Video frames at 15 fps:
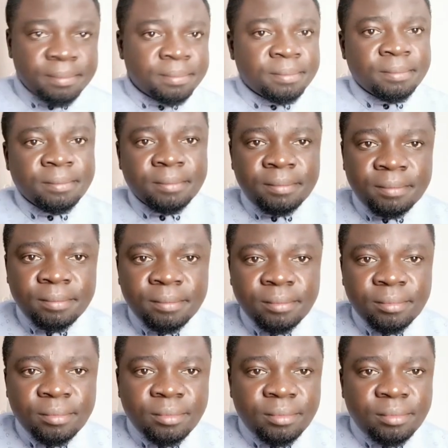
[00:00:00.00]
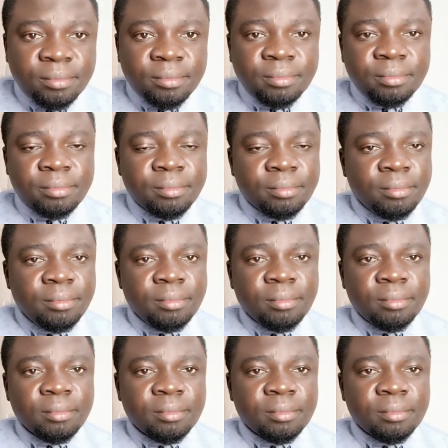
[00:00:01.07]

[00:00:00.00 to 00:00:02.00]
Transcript: Nobody speaks.